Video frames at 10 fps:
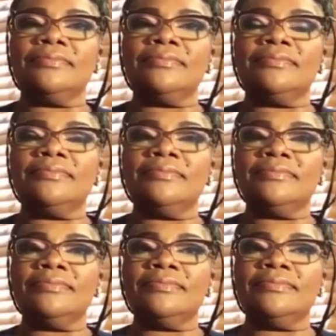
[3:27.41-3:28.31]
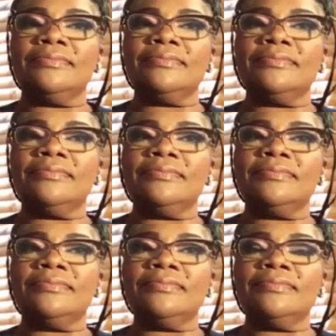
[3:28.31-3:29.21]

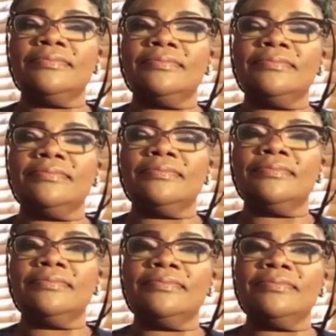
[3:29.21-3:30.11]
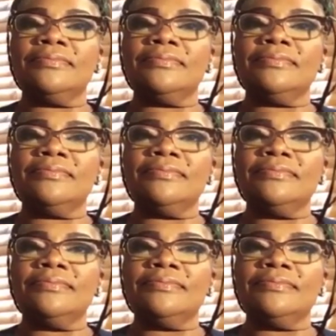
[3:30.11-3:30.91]
This person isn't speaking.